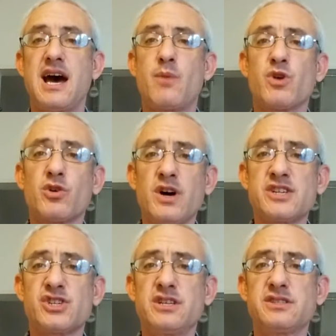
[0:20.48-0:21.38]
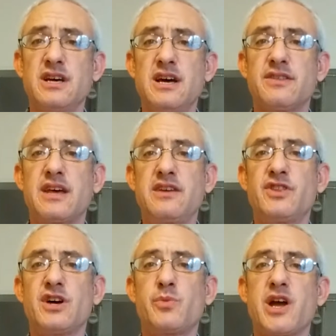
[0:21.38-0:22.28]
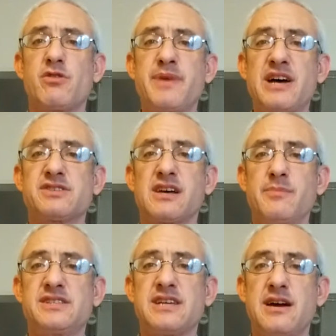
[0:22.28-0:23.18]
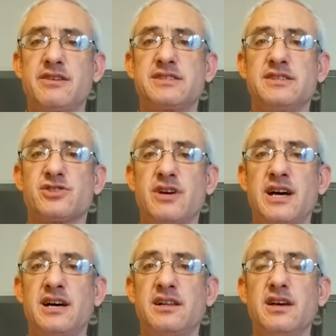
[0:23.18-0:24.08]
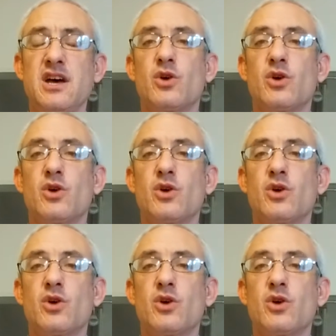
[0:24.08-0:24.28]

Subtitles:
And we're cautioned that even though we are about to come into Eretz Yisrael,